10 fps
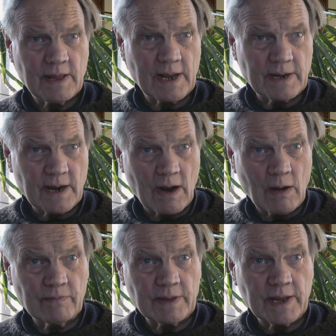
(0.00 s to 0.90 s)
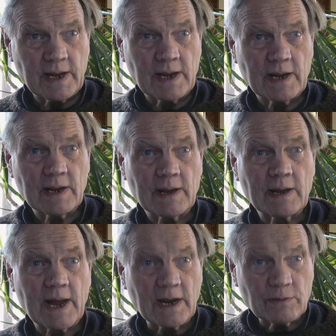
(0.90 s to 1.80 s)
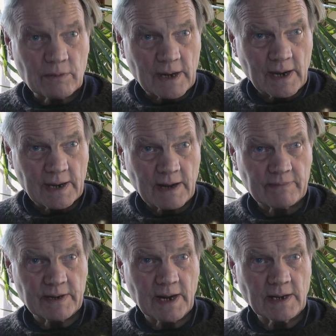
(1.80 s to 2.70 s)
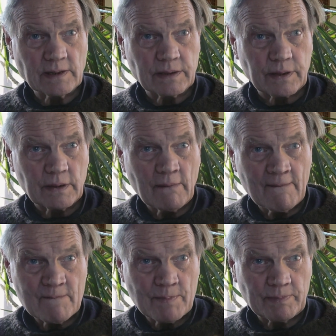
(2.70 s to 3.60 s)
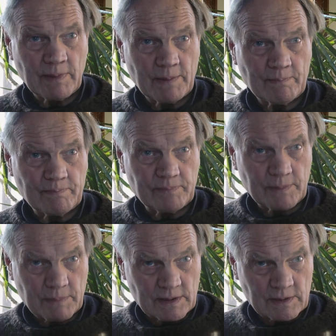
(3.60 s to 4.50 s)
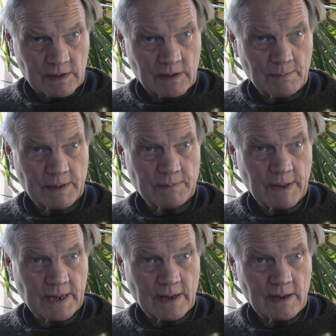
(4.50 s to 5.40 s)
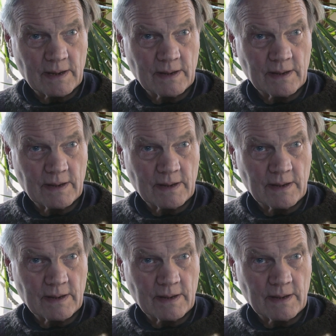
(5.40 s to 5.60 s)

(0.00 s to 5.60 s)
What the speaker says: Then over the entry I'd have a 9th, just a little bit bigger